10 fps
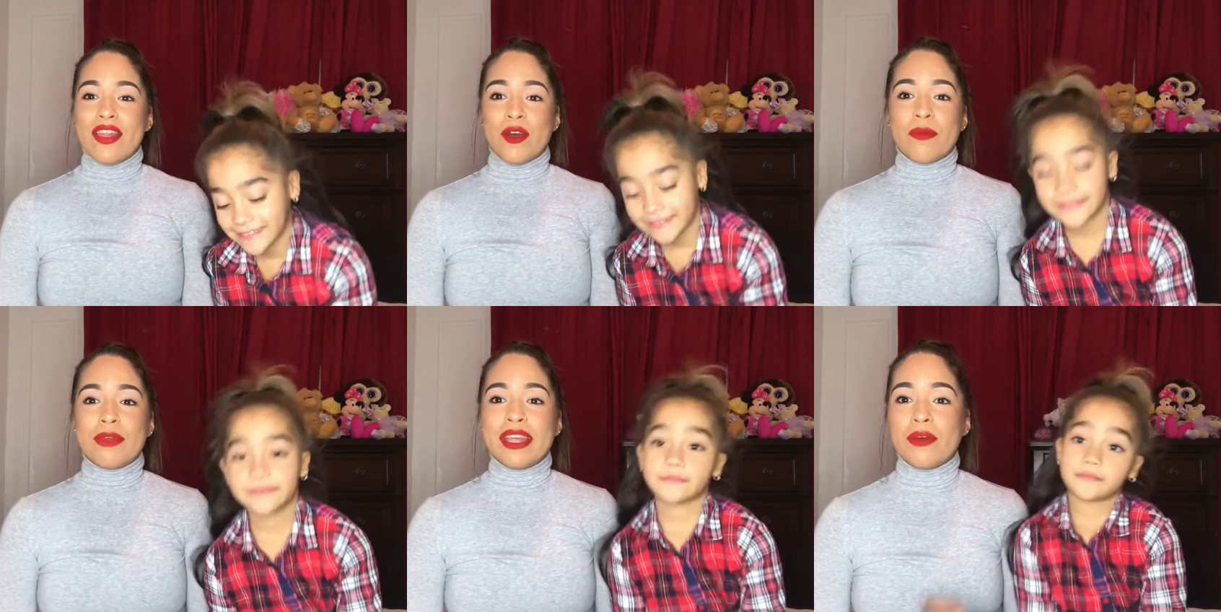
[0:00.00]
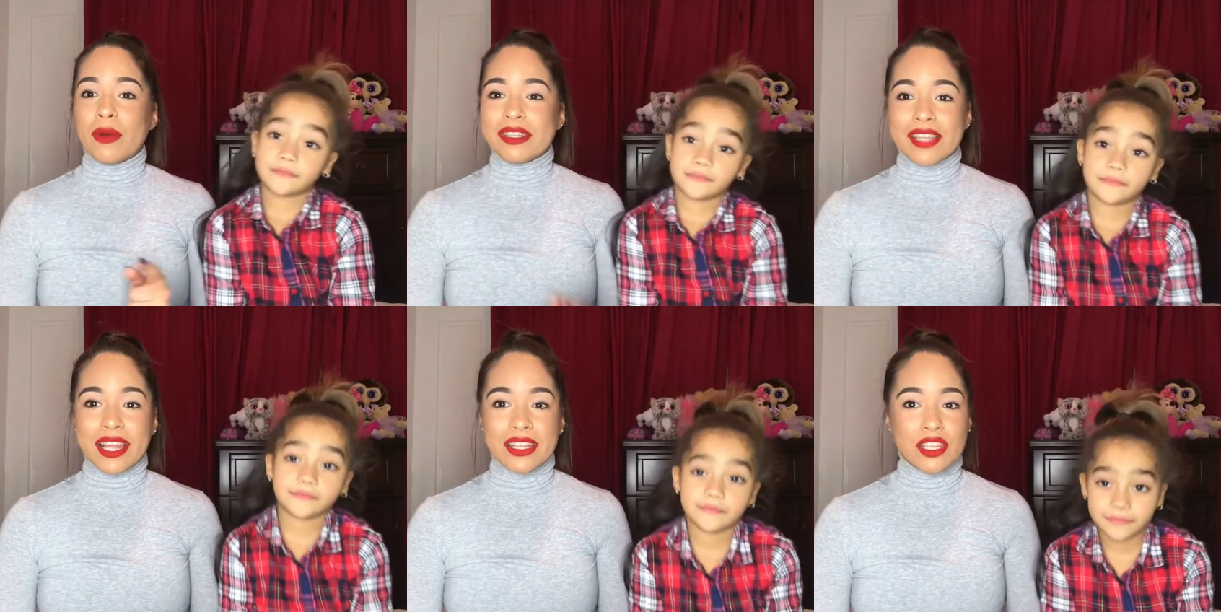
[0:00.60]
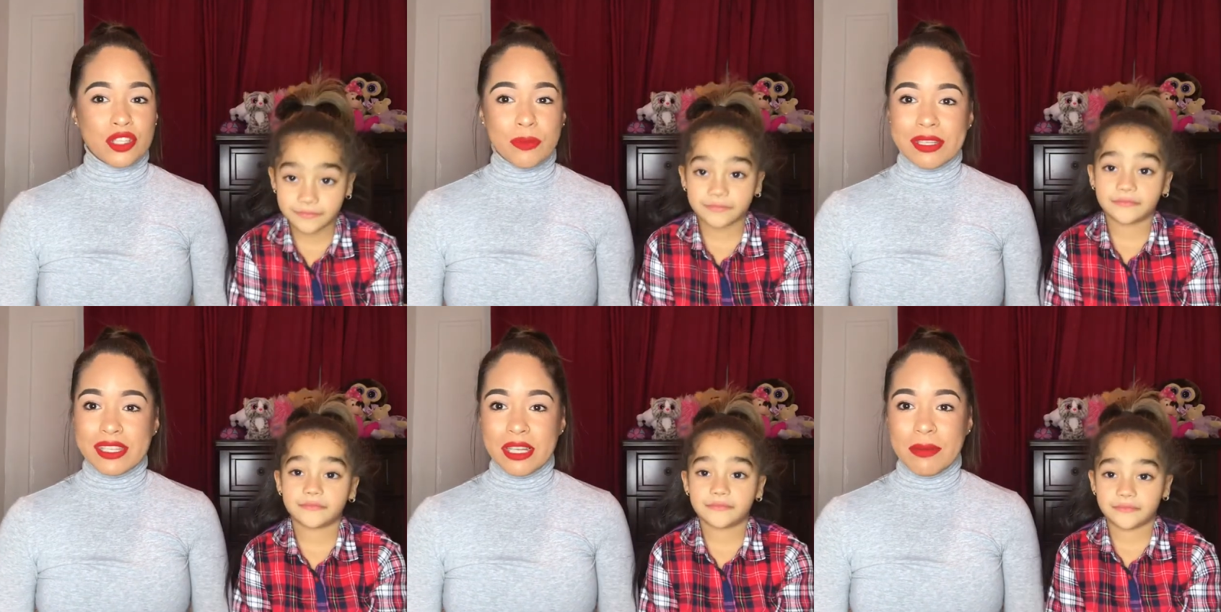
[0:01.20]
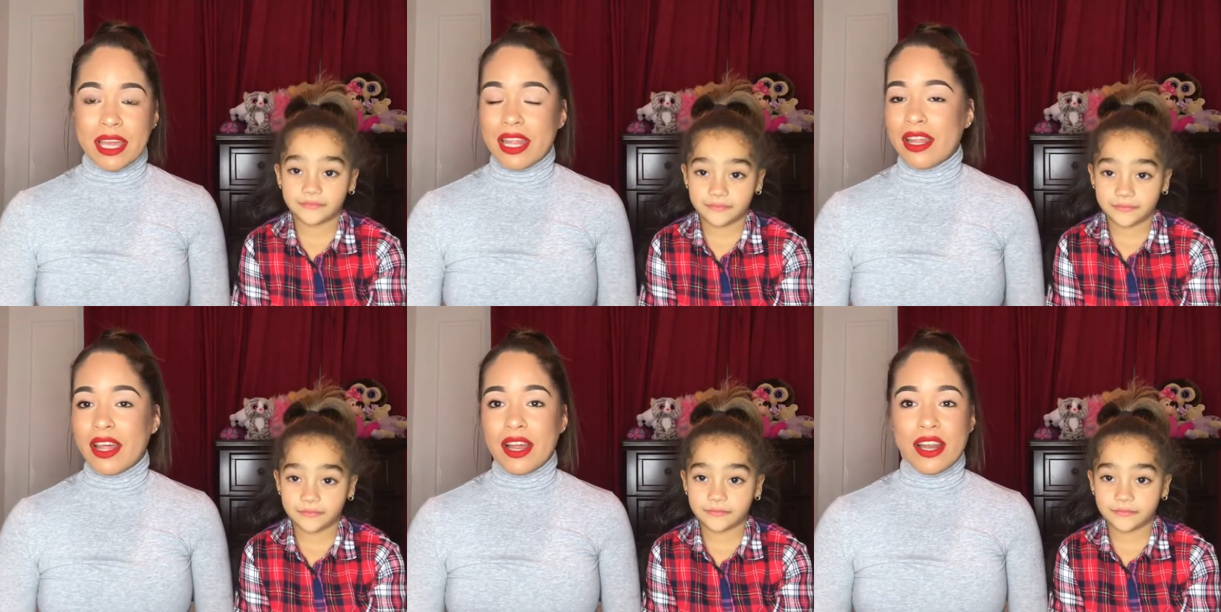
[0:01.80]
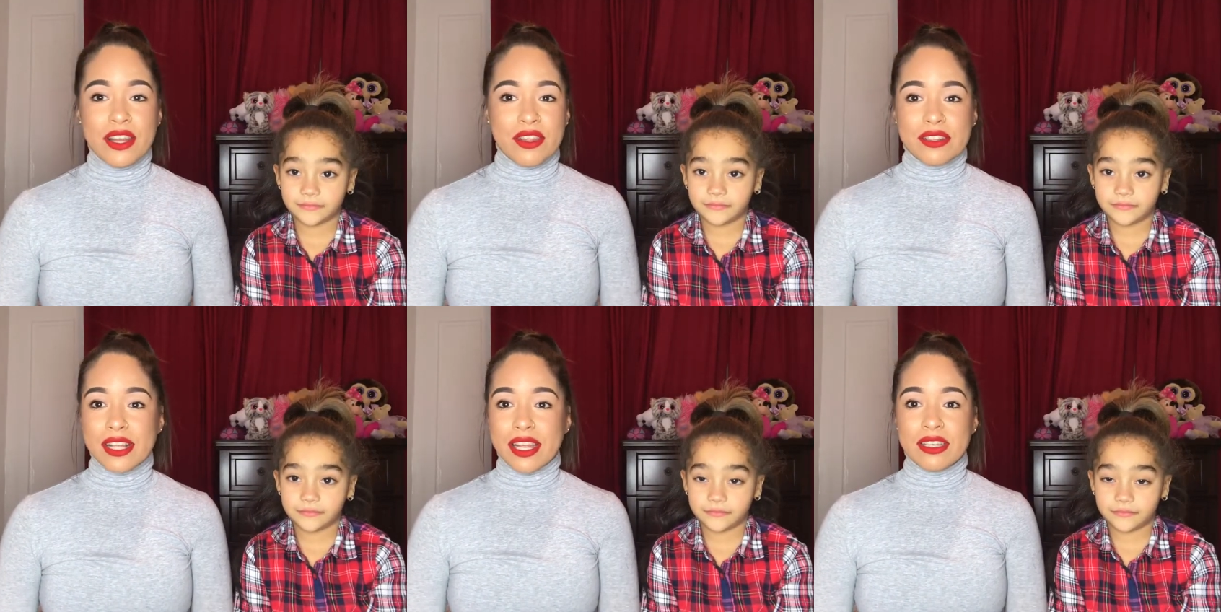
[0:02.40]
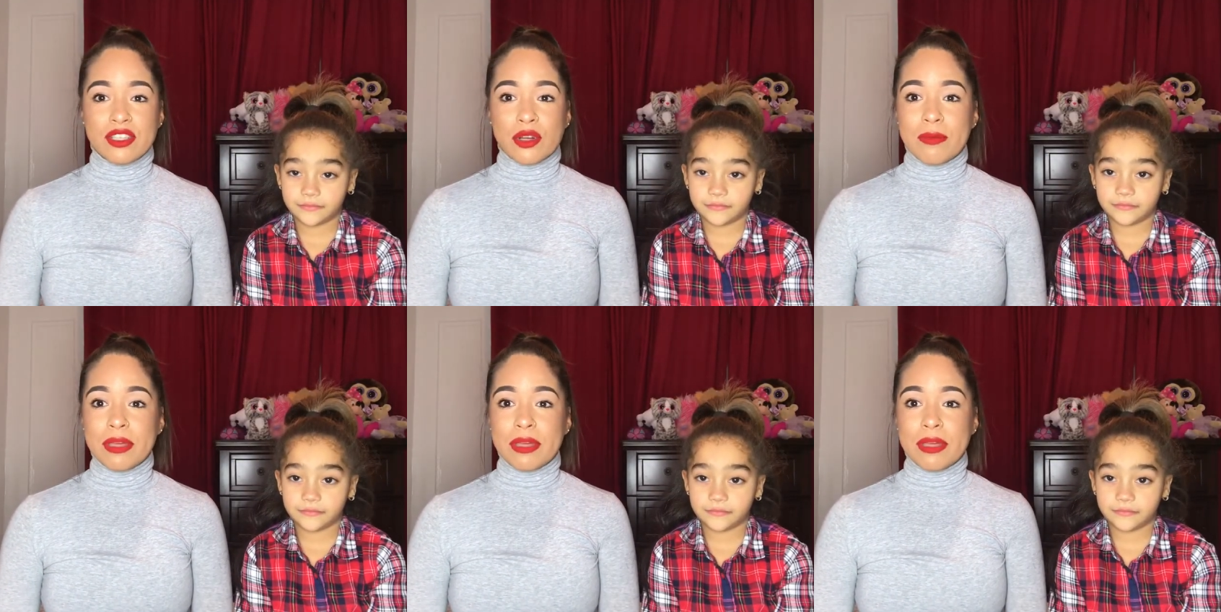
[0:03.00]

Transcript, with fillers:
Speaker 1: there'll be one second that she'll be sleeping and then the, another second she'll